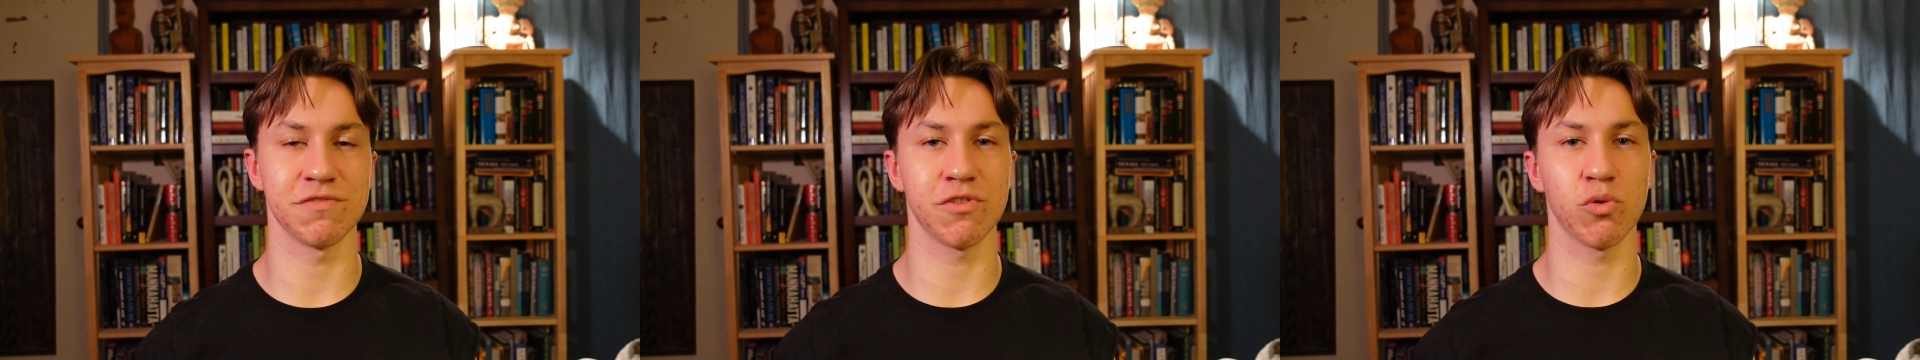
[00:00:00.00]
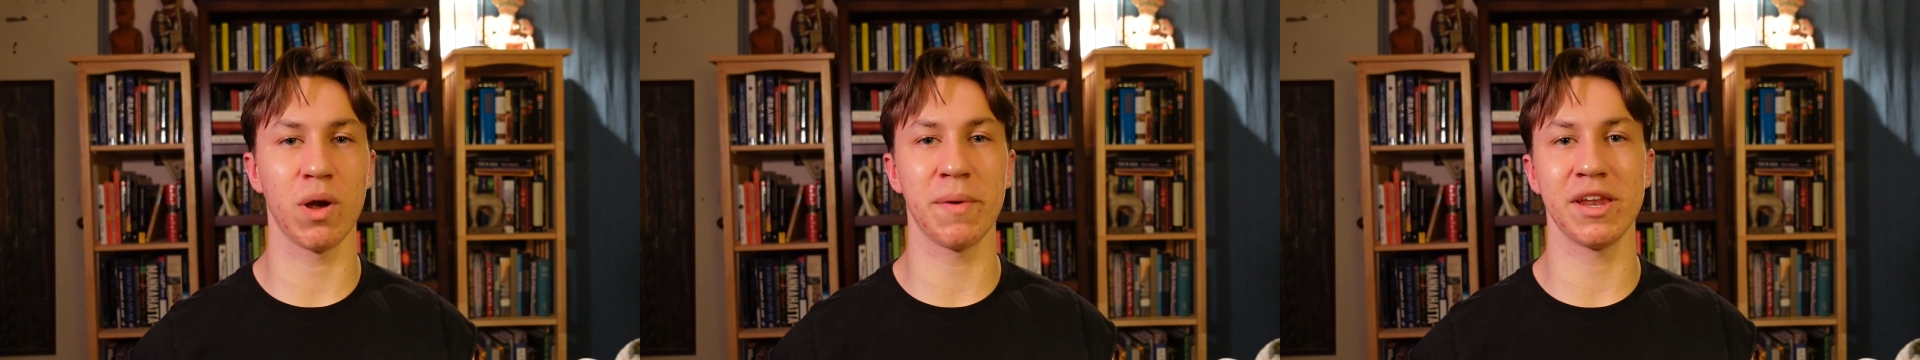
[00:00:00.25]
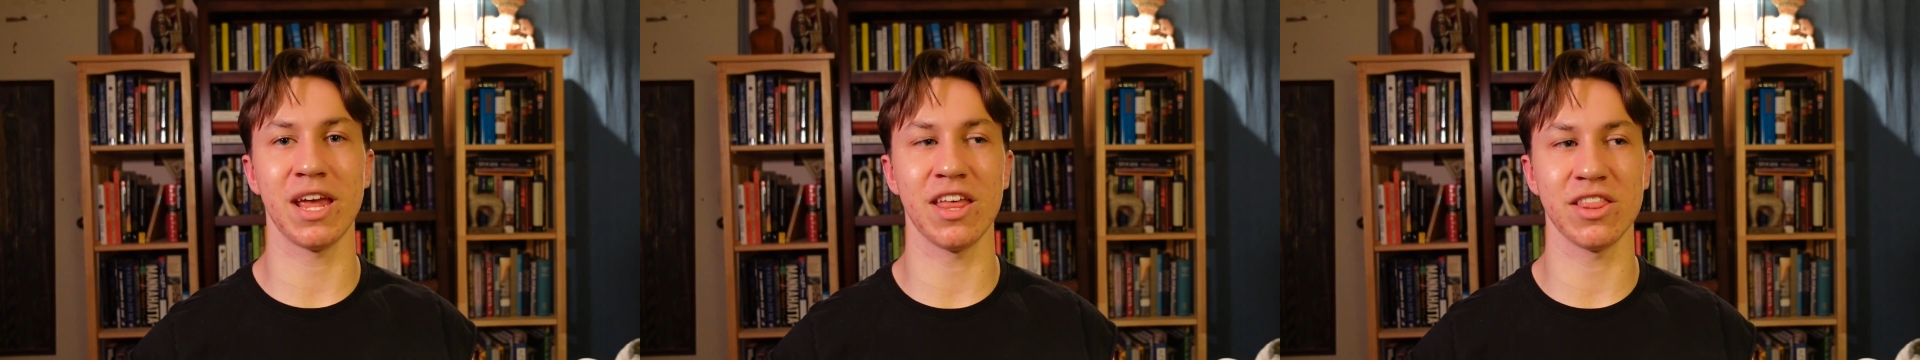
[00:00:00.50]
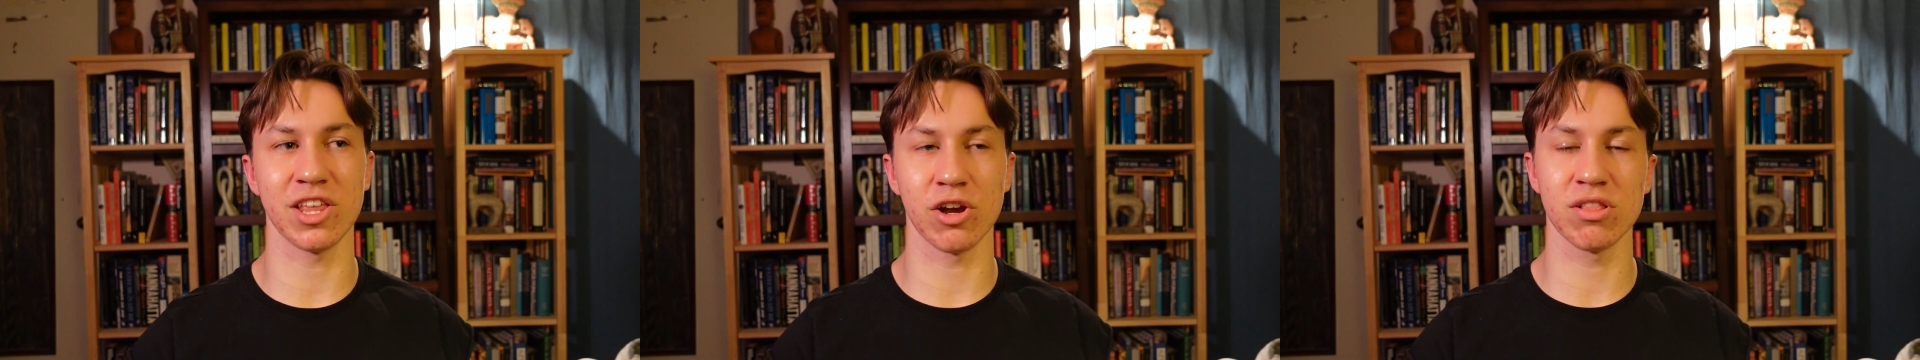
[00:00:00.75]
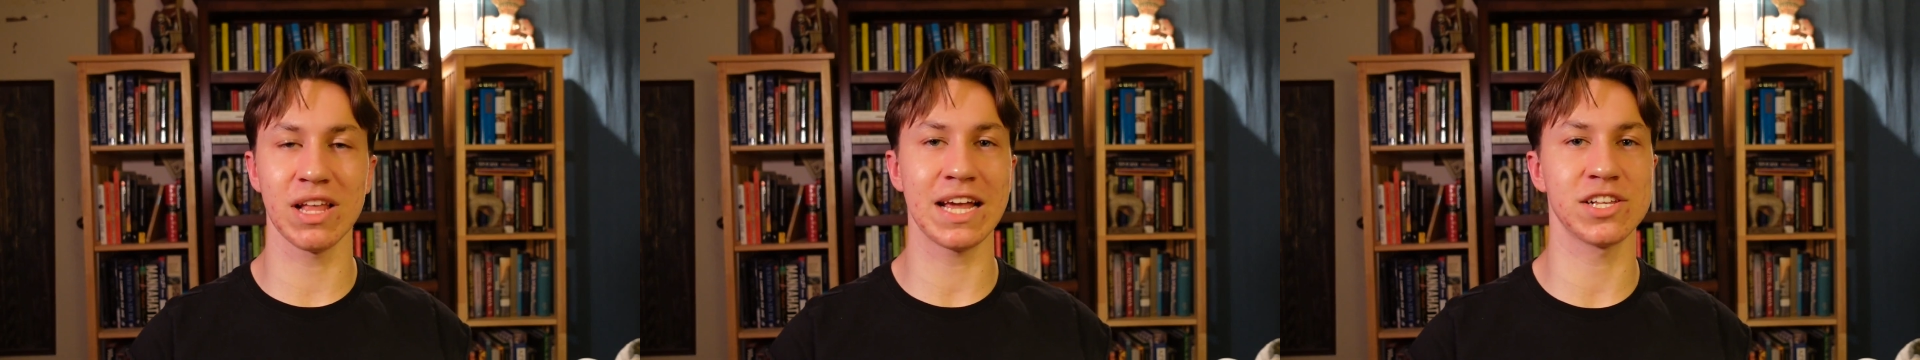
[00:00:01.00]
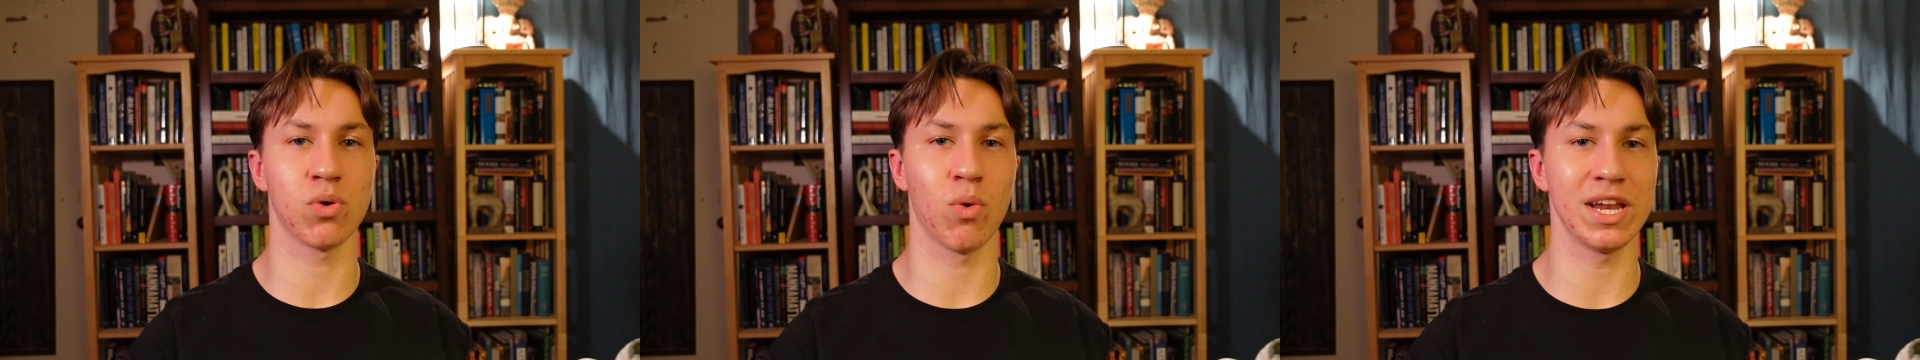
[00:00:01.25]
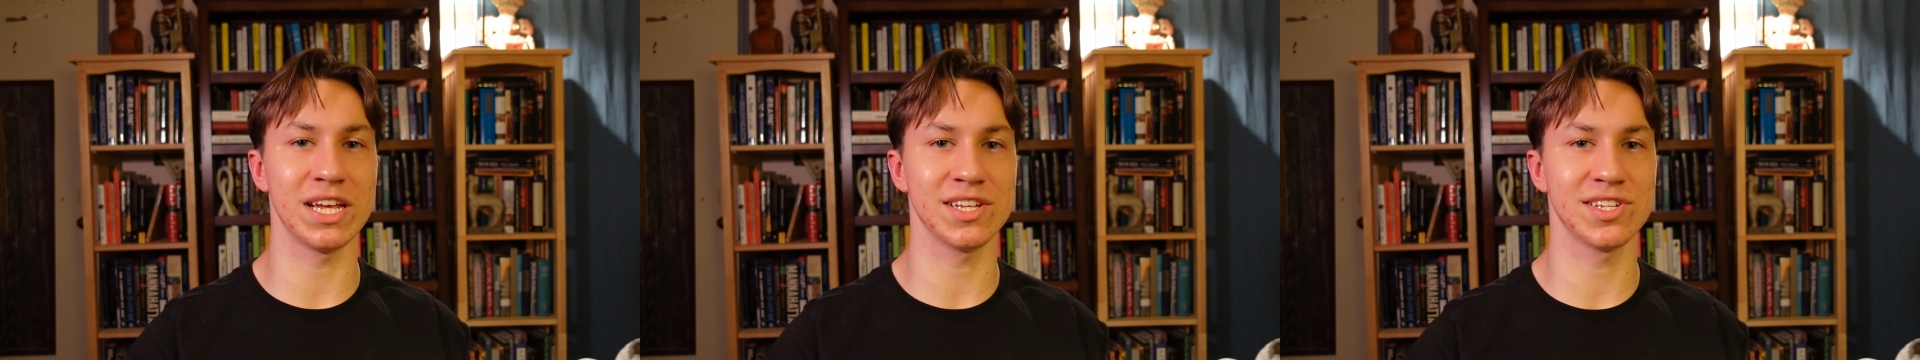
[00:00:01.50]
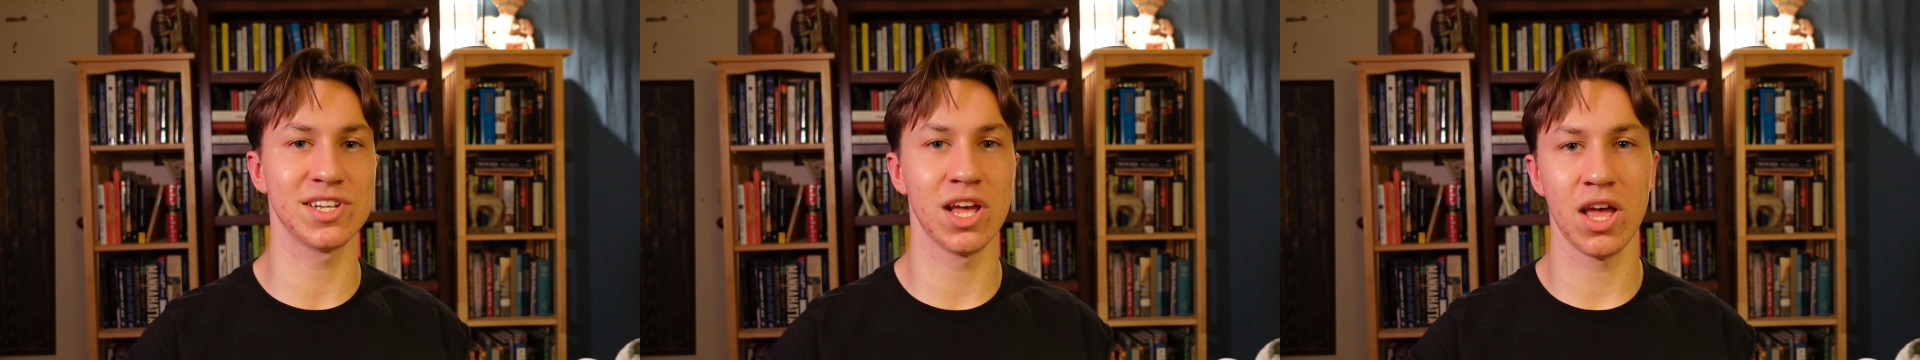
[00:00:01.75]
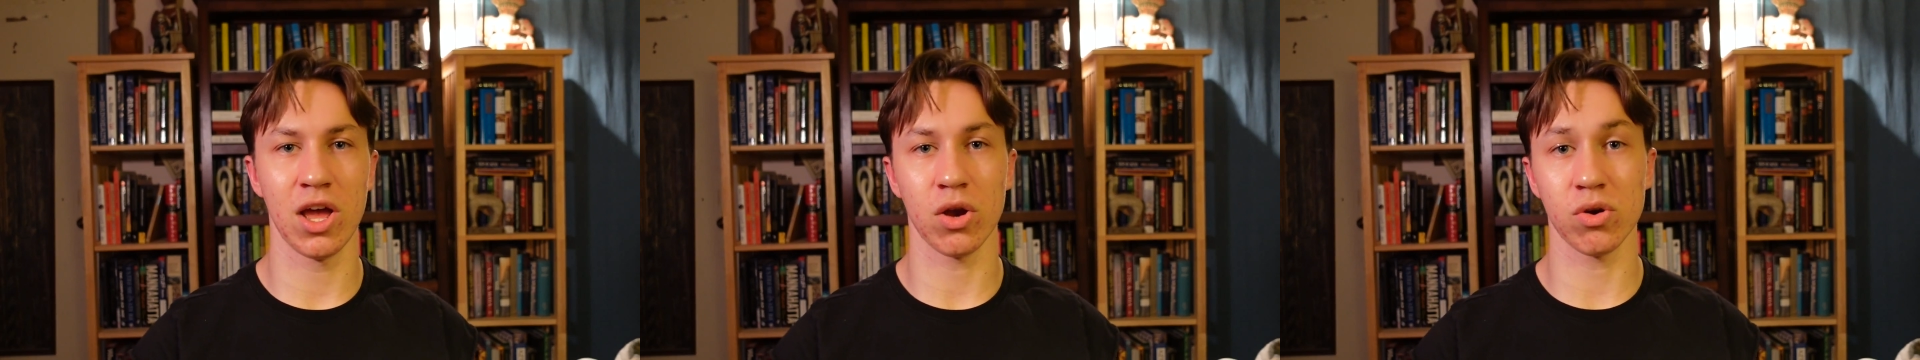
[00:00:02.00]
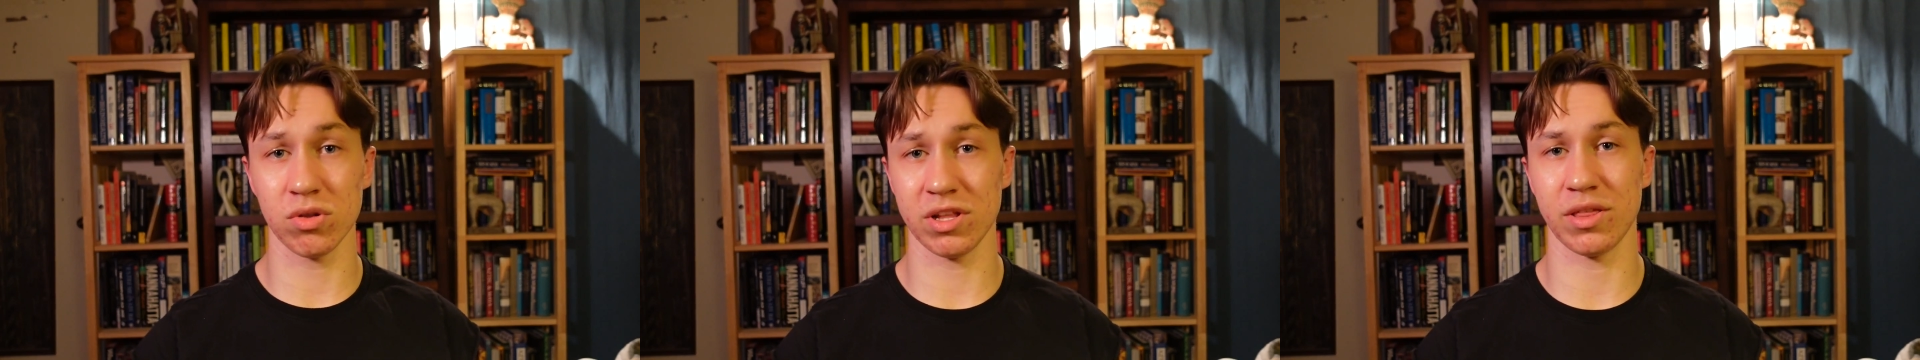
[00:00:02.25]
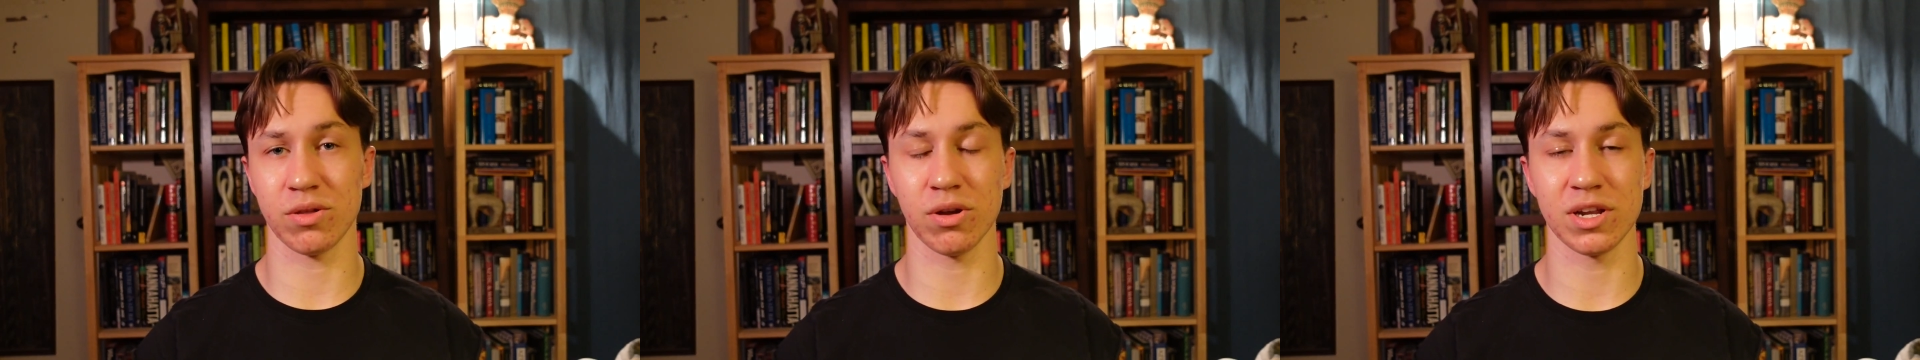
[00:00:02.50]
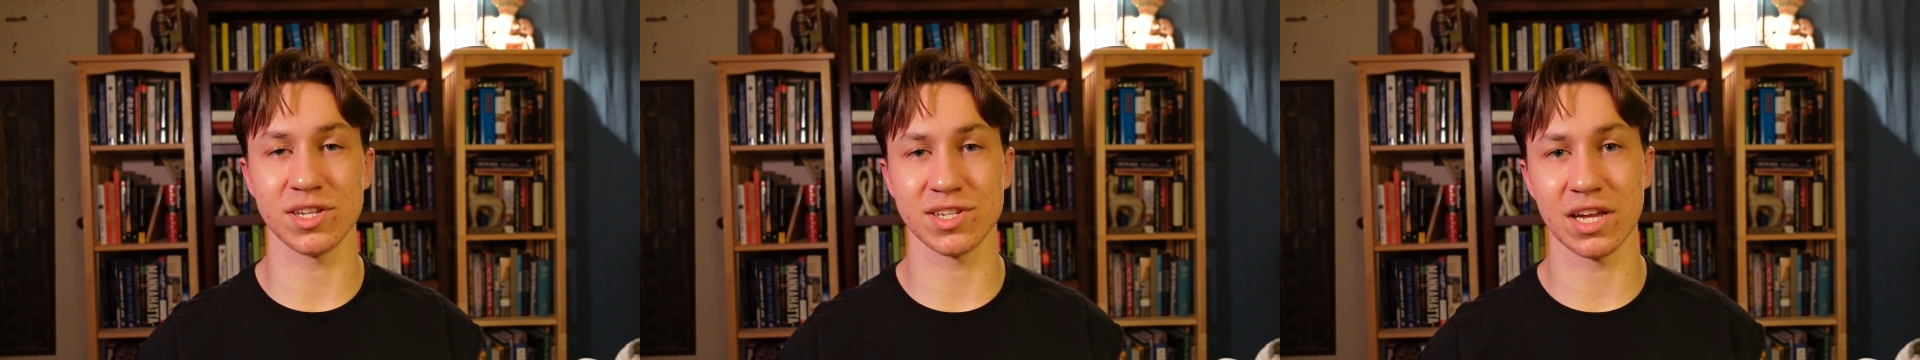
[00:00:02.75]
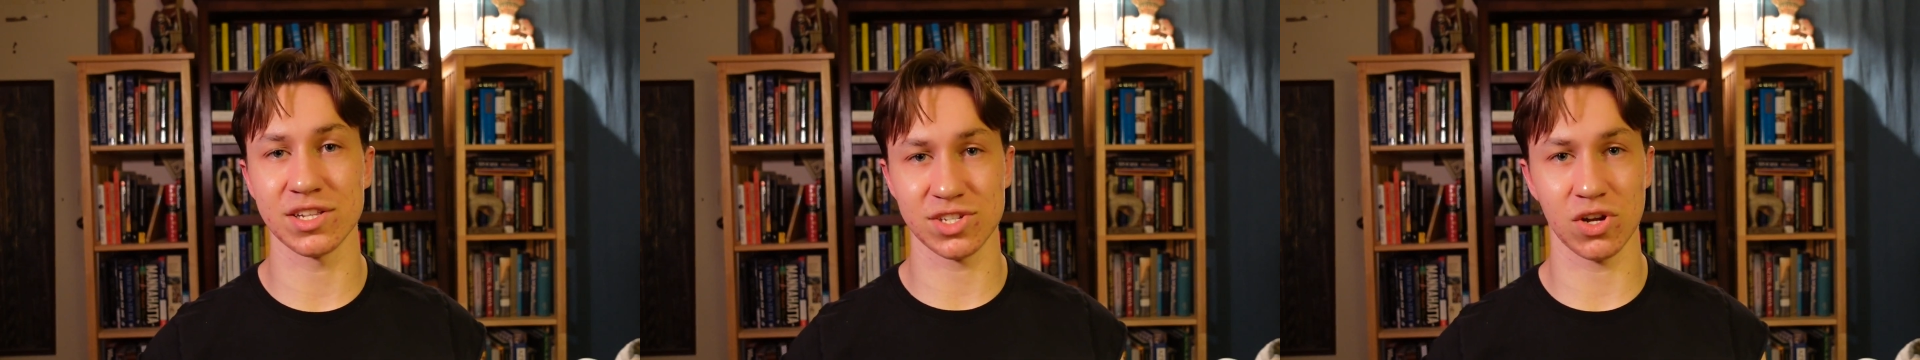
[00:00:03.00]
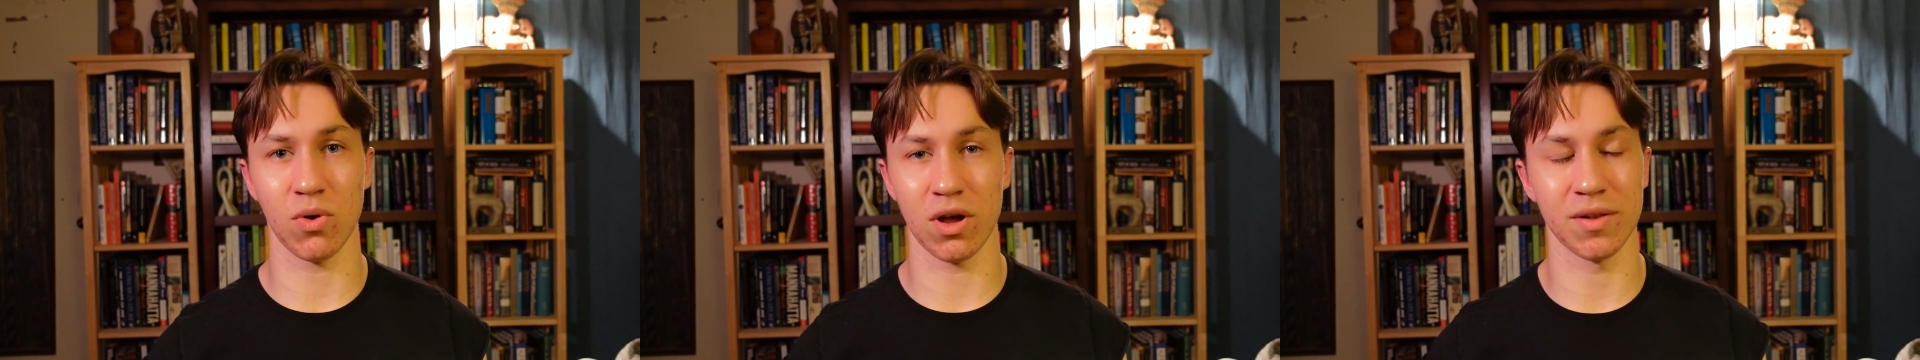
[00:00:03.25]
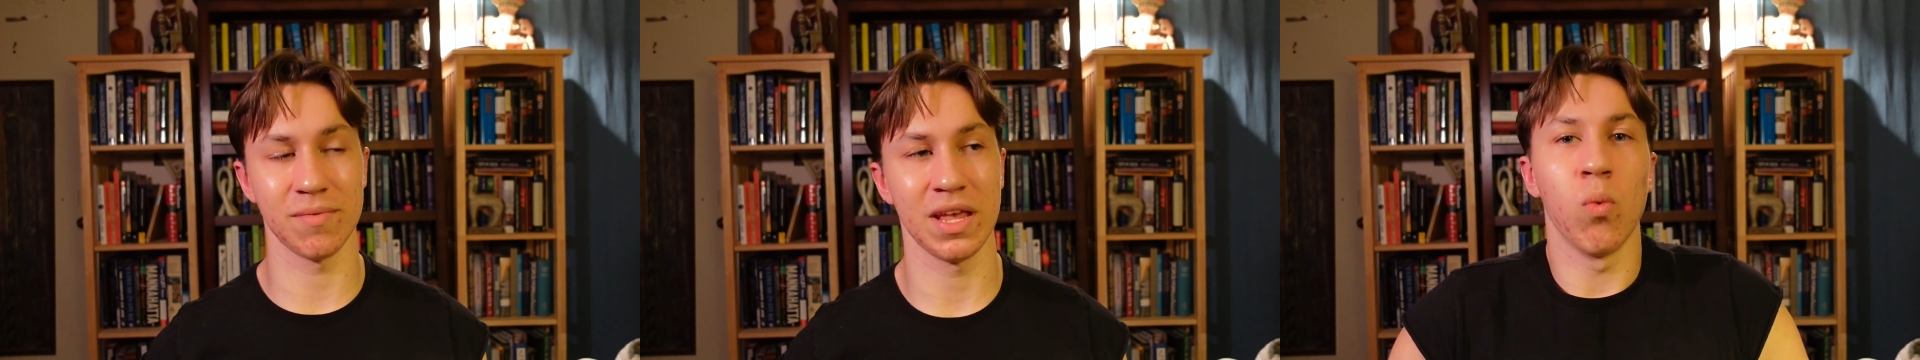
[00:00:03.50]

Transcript: for women in their late 20s, early 30s, and so on.